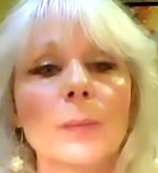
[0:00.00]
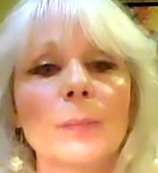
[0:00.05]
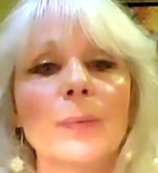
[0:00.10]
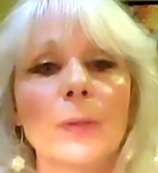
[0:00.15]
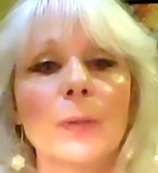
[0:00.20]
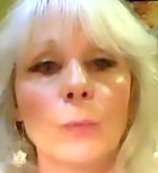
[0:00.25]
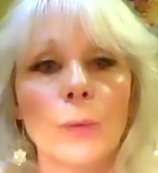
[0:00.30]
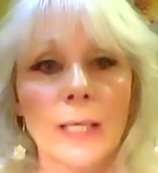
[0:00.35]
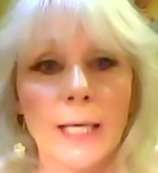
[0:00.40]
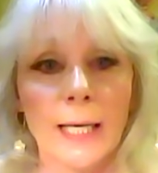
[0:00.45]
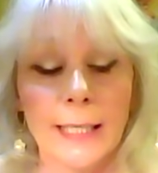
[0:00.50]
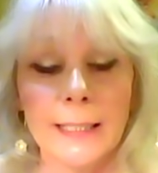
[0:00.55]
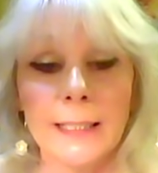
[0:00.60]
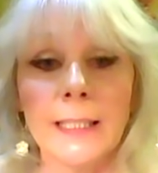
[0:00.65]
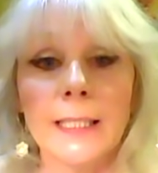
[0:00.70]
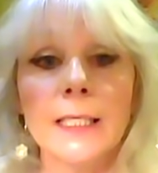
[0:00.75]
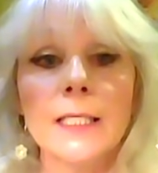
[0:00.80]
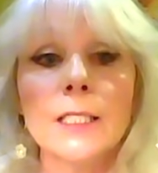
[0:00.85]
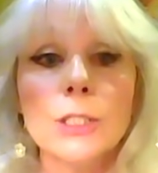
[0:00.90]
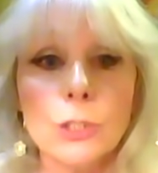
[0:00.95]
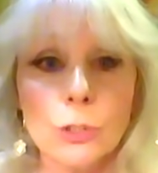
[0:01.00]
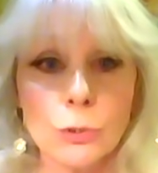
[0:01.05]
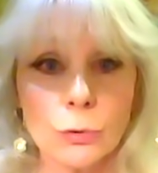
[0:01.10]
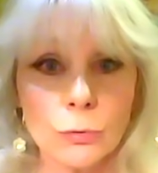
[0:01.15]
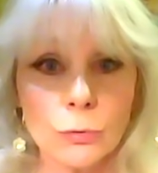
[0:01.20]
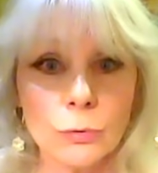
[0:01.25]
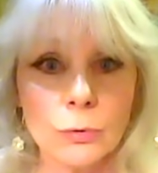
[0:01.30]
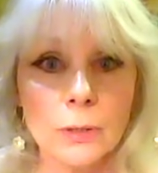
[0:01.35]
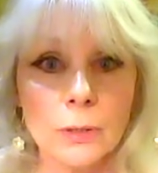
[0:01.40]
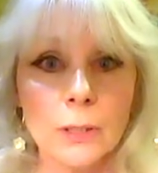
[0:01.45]
but when I need
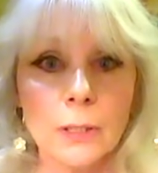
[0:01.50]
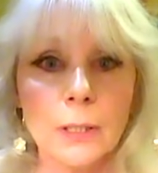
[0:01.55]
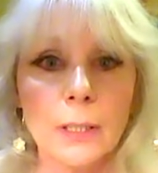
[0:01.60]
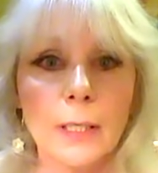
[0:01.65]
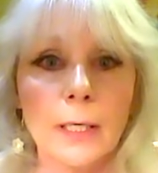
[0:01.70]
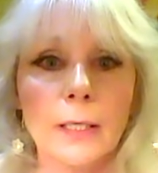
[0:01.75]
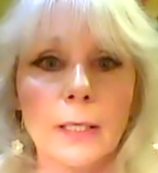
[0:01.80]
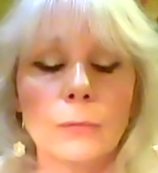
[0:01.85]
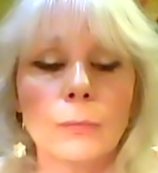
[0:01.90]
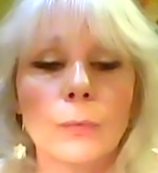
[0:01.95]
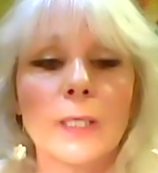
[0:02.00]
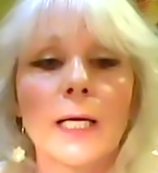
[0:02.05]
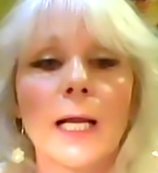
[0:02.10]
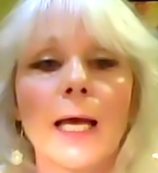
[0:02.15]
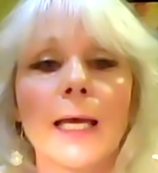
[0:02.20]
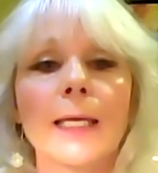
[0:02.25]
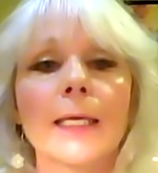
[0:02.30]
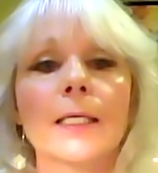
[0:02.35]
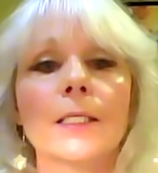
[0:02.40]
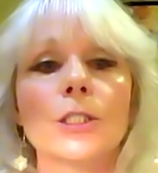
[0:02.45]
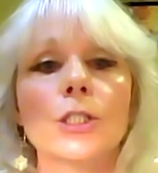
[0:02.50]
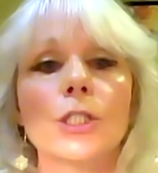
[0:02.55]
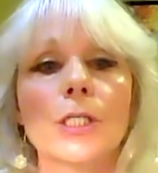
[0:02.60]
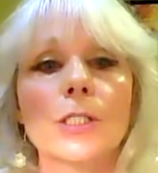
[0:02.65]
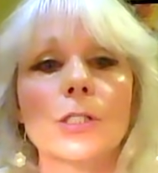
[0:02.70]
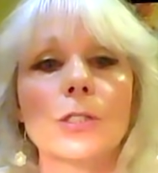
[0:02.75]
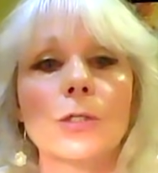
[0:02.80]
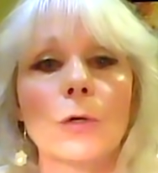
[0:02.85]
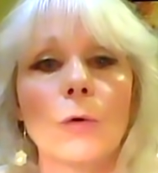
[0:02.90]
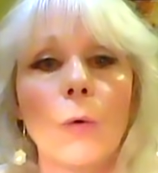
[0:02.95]
to, and when I can
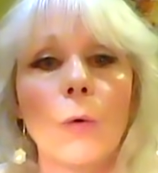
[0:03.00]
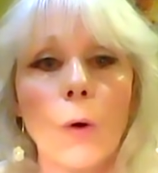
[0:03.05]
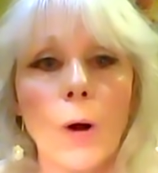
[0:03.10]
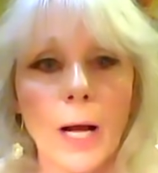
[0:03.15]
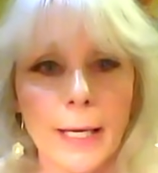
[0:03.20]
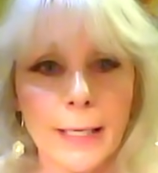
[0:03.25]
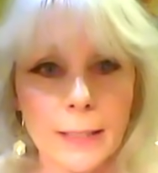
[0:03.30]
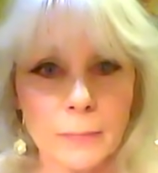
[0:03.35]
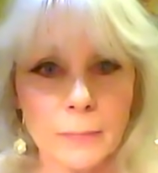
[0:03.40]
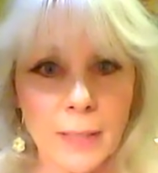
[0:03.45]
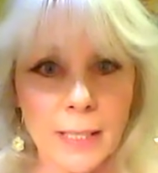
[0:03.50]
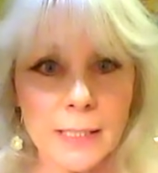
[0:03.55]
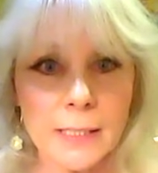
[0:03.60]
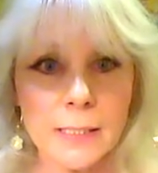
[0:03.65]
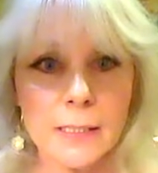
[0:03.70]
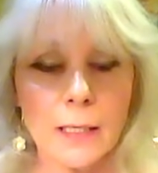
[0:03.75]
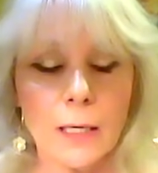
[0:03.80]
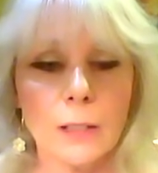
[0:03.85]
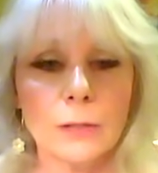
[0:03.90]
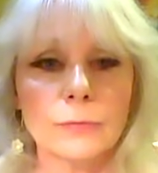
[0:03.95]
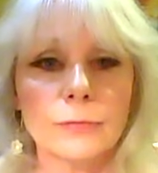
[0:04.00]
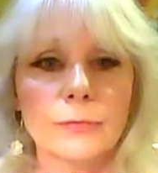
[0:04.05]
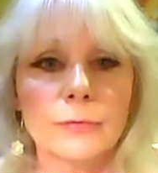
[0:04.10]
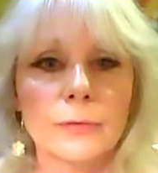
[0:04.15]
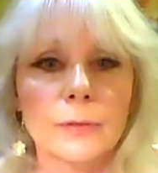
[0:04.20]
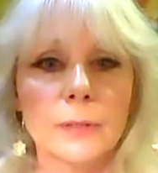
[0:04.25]
just quiet myself,